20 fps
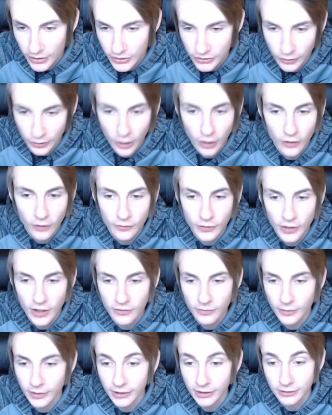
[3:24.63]
So I've
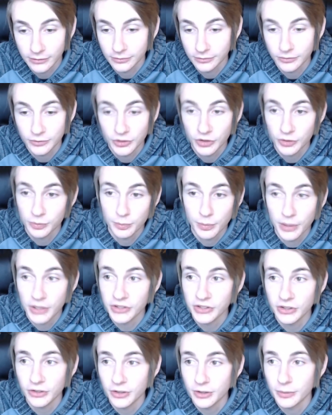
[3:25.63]
just
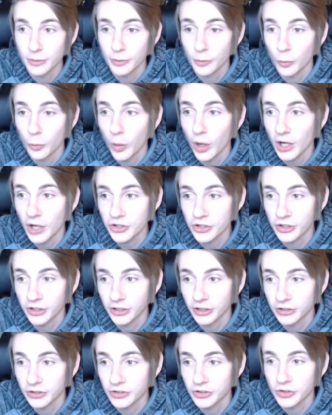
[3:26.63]
basically been
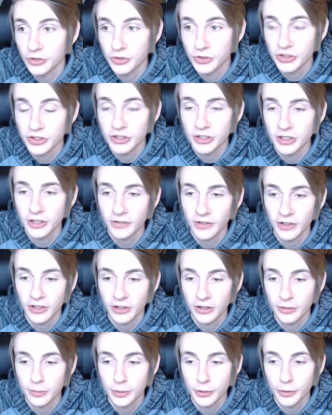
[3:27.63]
watching to see if
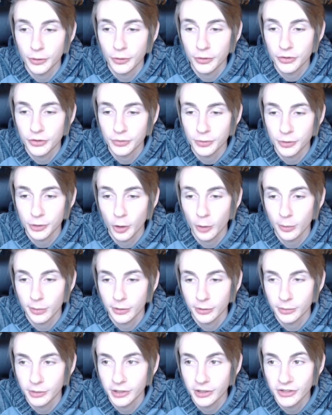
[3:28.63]
any of the pre-orders
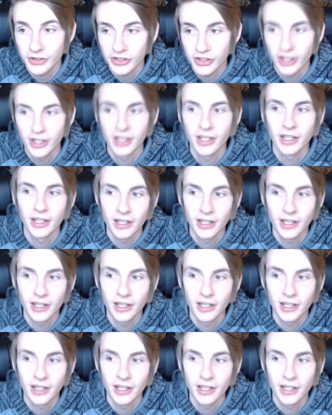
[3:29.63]
reopen, because